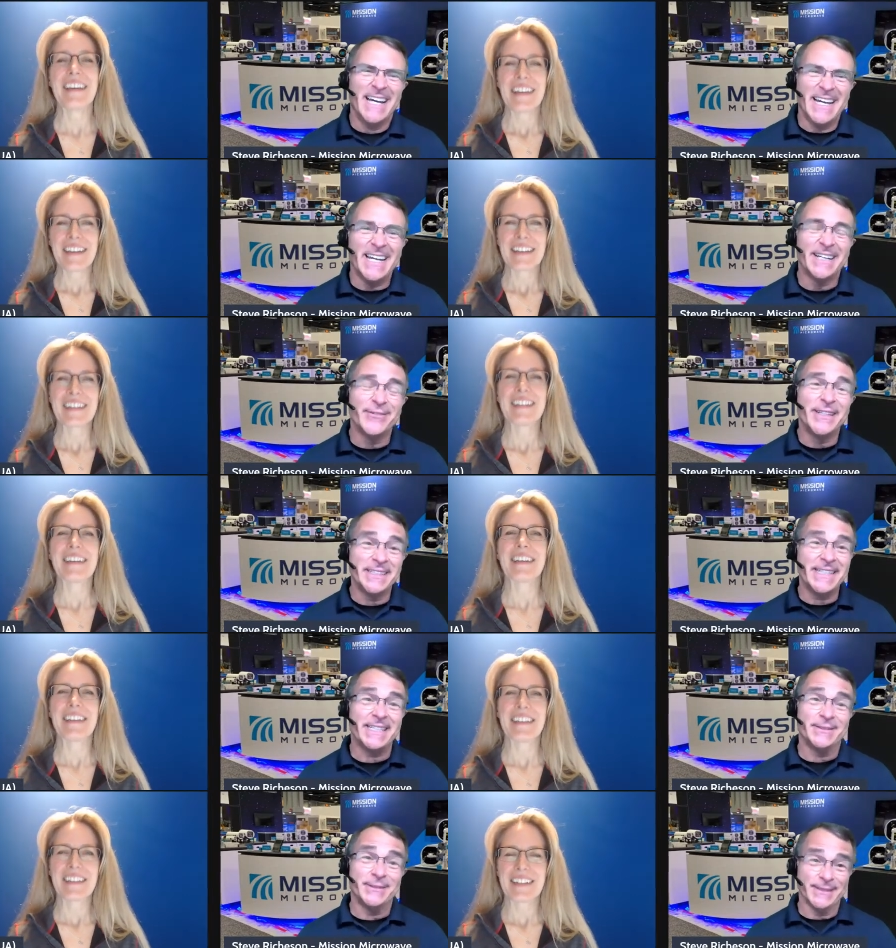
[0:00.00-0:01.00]
Speaker 1: and we
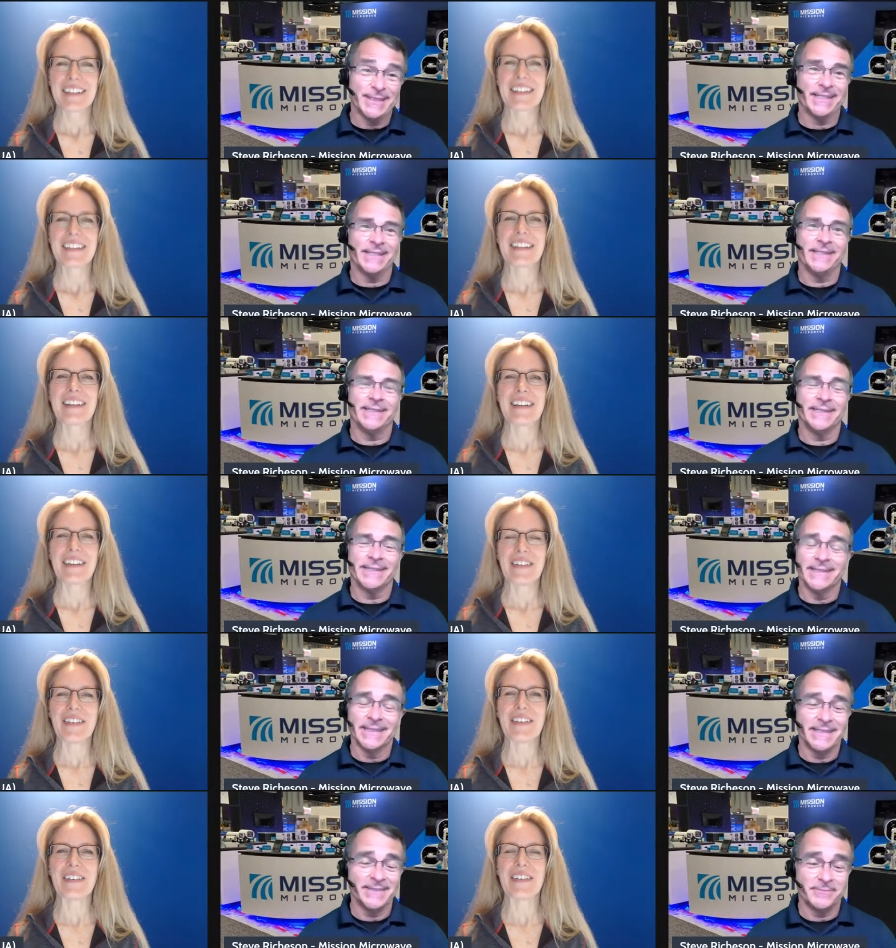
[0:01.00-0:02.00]
did, and
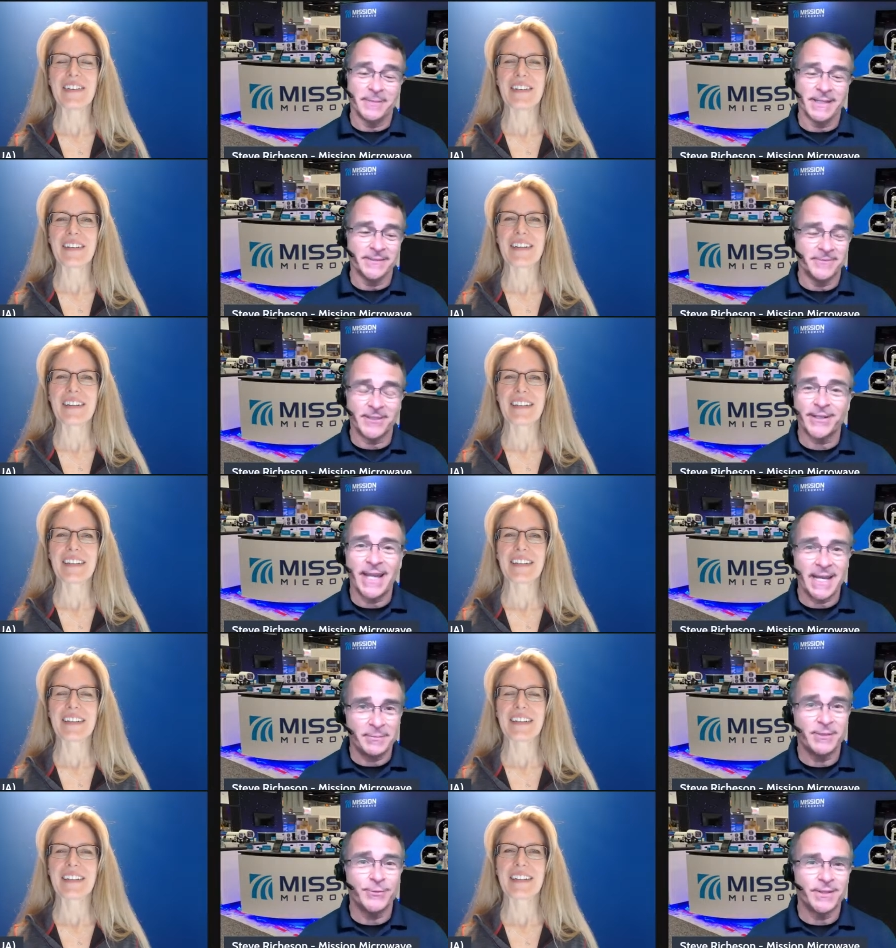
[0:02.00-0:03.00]
they've been very
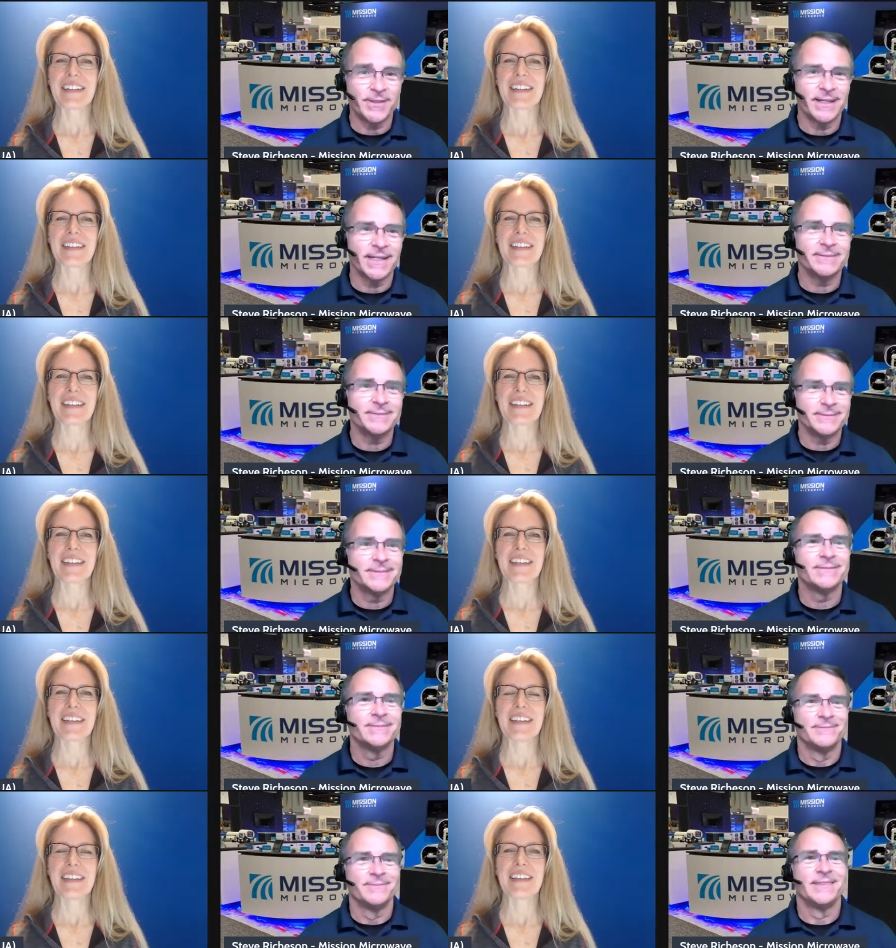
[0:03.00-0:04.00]
happy with that.
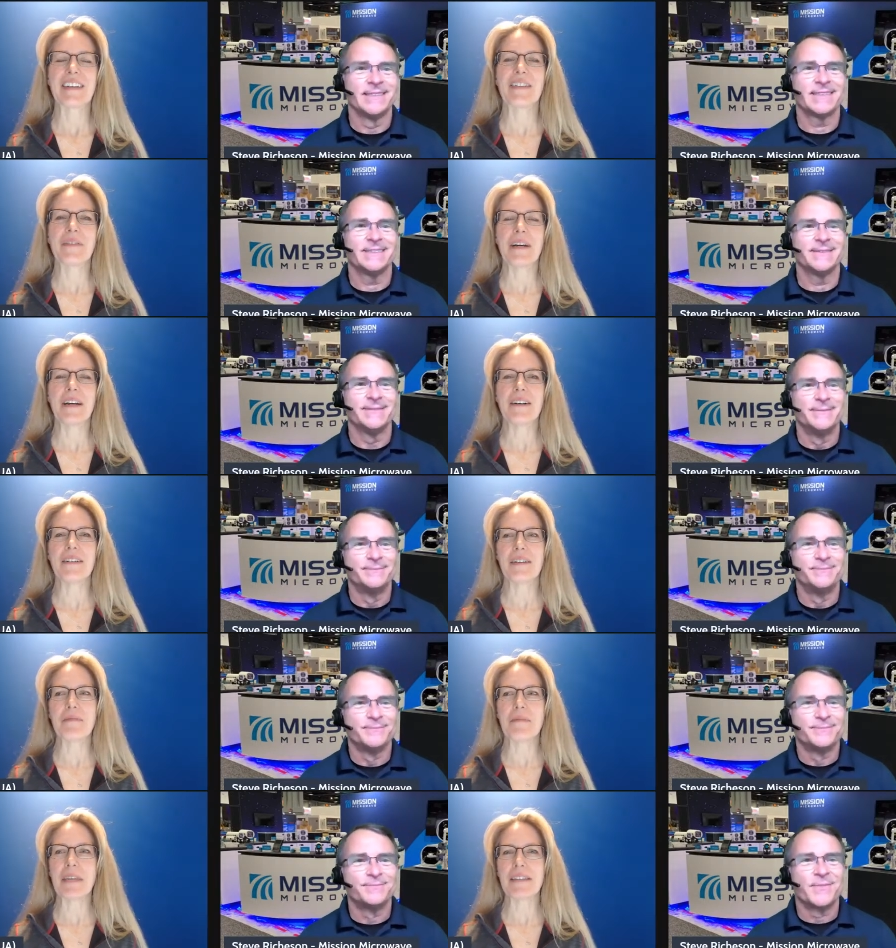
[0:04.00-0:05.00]
Speaker 2: Wow,
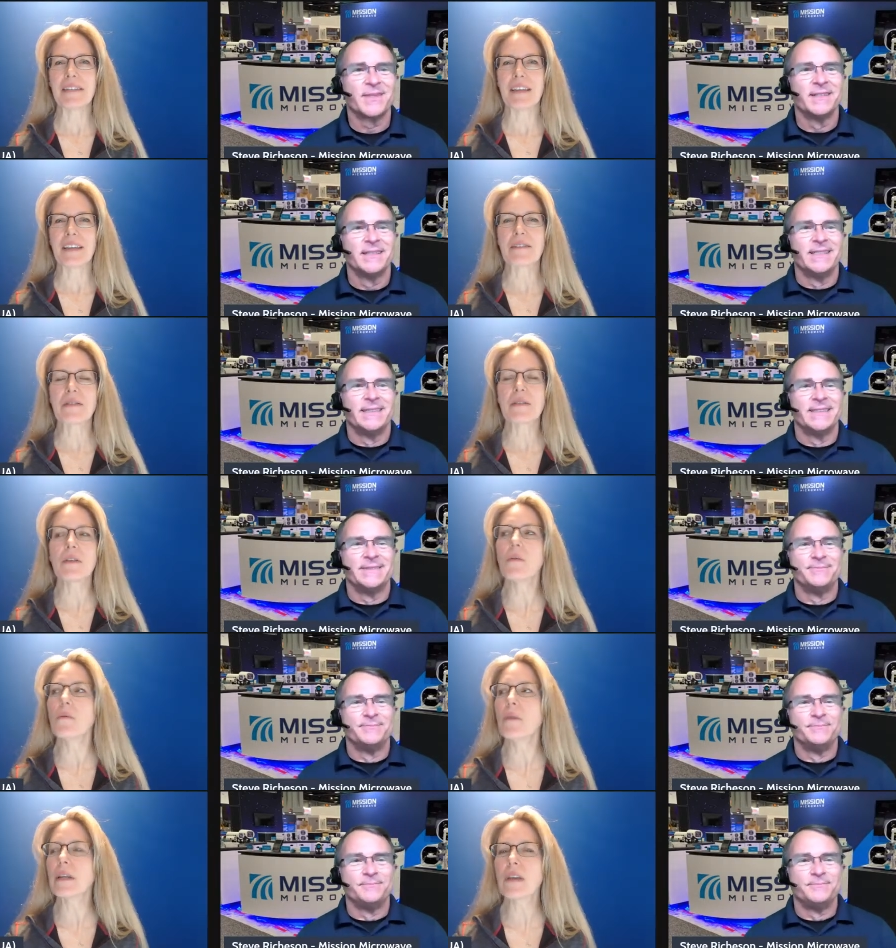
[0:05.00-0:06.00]
amazing. So,
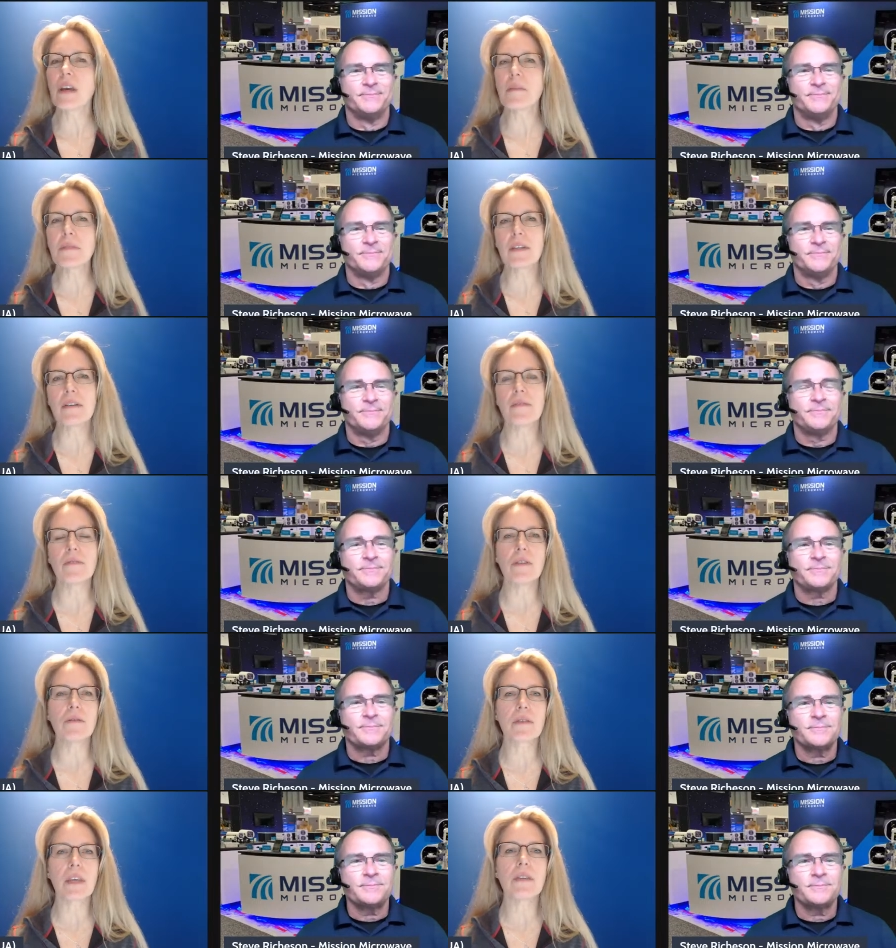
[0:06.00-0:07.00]
what types of
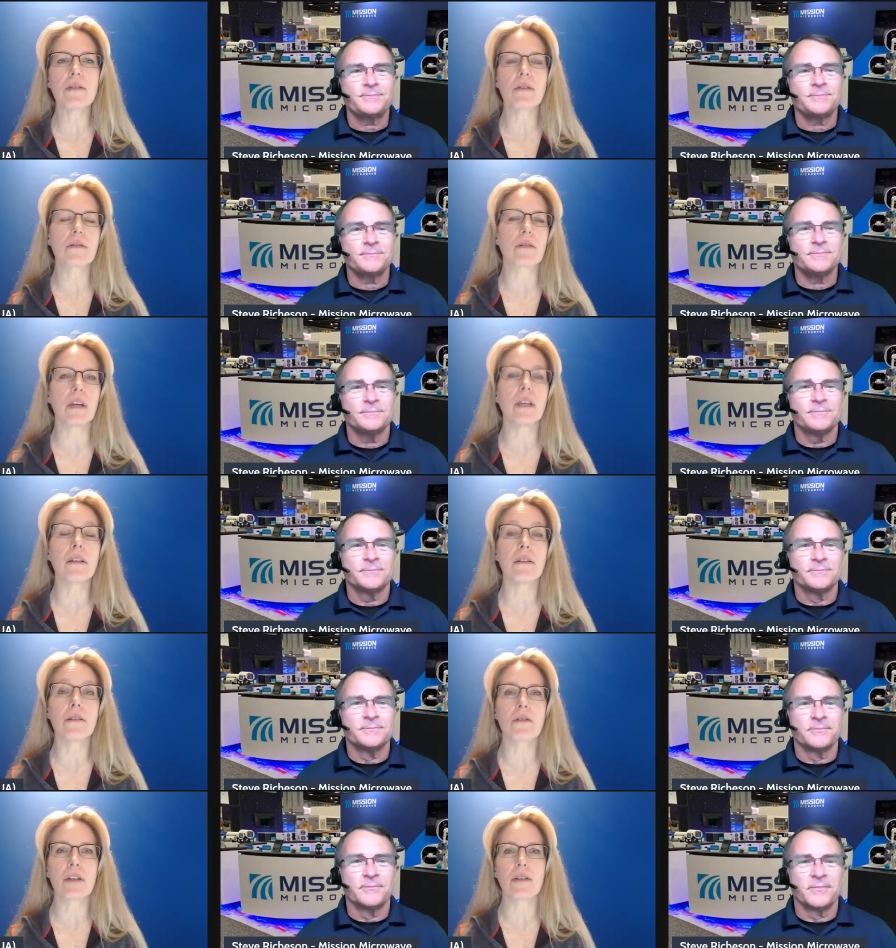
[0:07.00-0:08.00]
use cases or
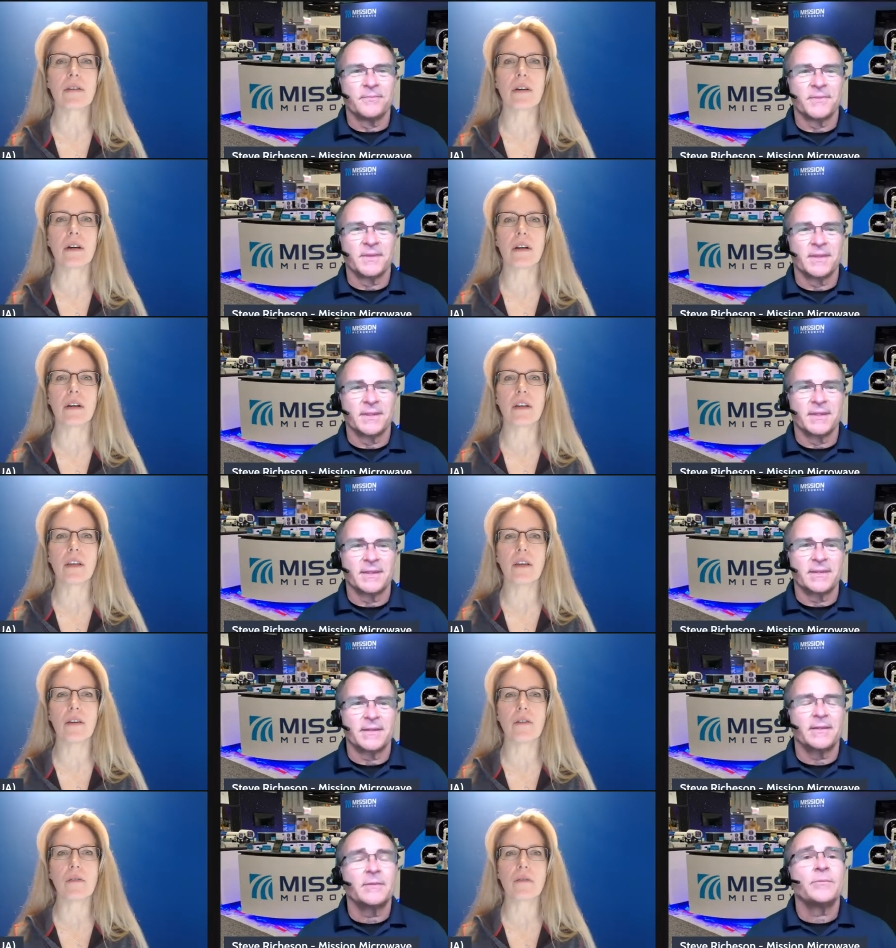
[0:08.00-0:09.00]
industries are
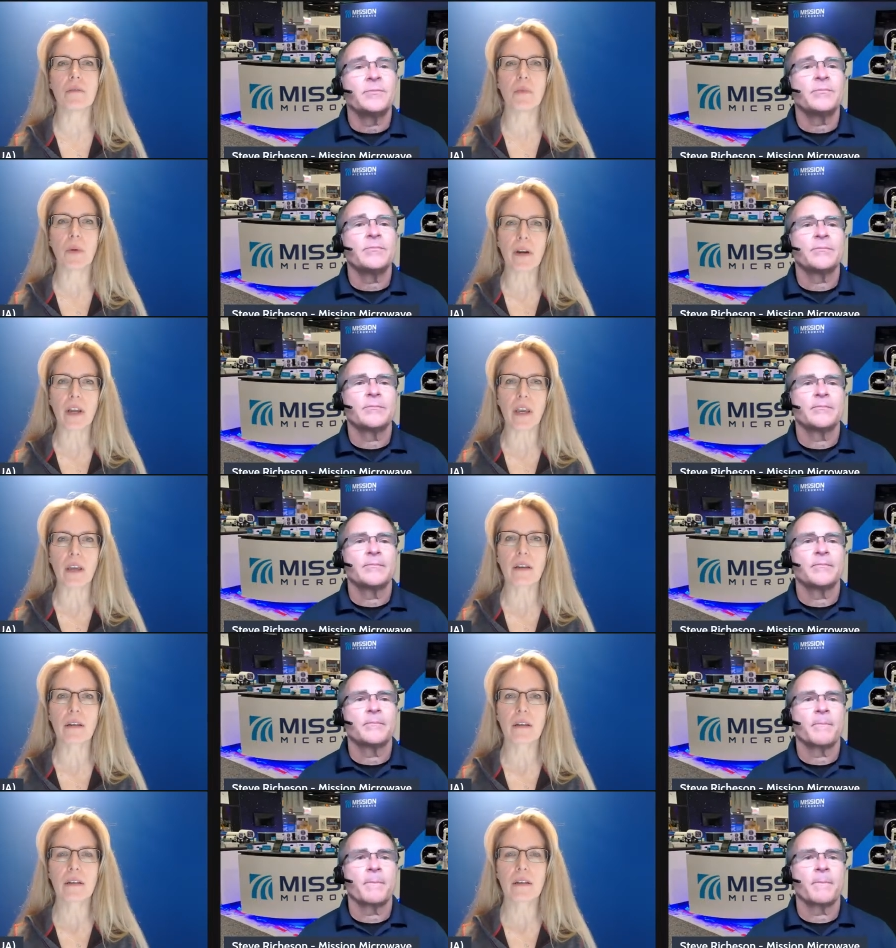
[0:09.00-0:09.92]
you supporting?